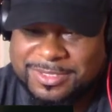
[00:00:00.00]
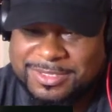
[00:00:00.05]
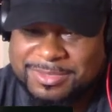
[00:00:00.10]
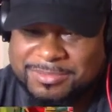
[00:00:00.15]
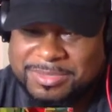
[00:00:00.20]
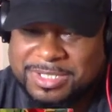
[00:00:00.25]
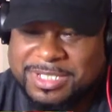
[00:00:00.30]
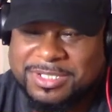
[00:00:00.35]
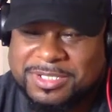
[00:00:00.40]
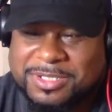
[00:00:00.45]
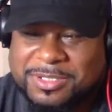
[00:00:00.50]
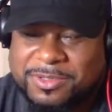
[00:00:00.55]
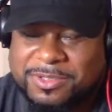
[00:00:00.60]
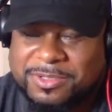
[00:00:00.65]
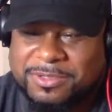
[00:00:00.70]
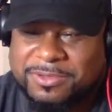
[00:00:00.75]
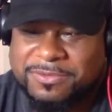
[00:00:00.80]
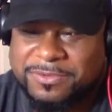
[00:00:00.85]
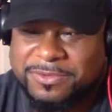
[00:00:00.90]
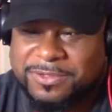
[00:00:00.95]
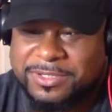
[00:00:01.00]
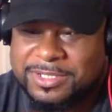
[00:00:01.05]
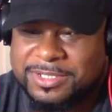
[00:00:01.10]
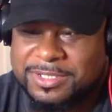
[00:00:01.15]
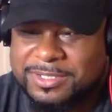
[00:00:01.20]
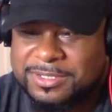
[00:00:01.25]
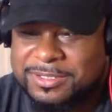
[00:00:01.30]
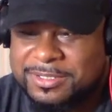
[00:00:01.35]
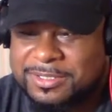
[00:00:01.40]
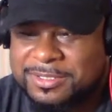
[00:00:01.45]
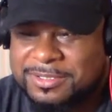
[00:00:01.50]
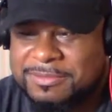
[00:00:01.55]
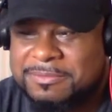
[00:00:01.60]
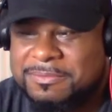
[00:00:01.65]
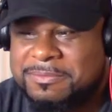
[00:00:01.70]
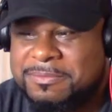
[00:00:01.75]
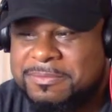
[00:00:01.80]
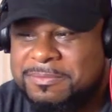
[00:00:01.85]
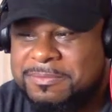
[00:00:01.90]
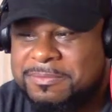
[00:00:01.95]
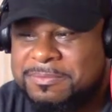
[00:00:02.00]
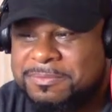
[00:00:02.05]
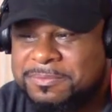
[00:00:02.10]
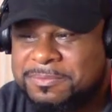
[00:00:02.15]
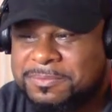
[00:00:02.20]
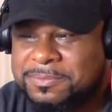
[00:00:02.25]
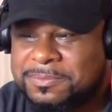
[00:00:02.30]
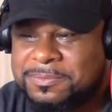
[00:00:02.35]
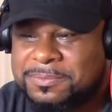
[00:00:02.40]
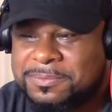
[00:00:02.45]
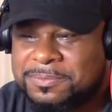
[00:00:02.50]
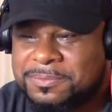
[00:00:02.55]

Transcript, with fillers: by the tone of your voice. Huh? Who did this?